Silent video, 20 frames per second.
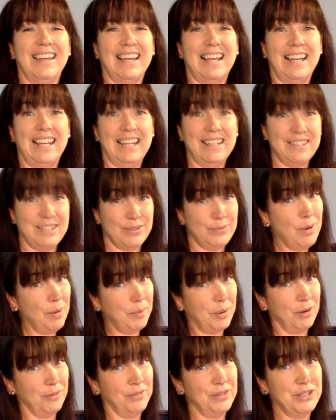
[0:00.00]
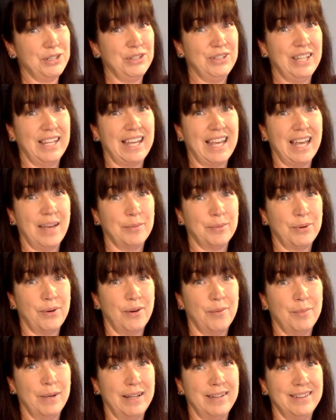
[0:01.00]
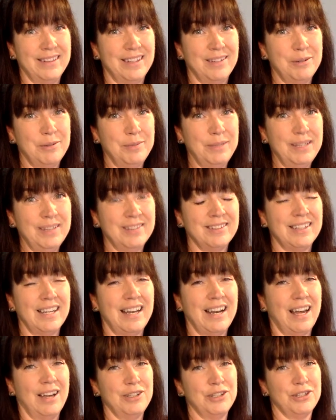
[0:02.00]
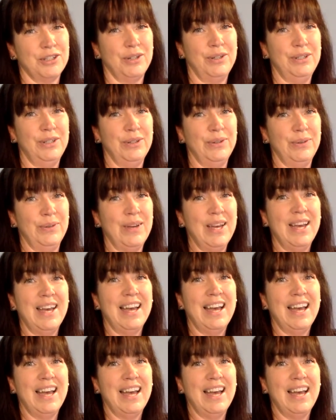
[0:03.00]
Let's swap over to the camera on my Thermomix and I show you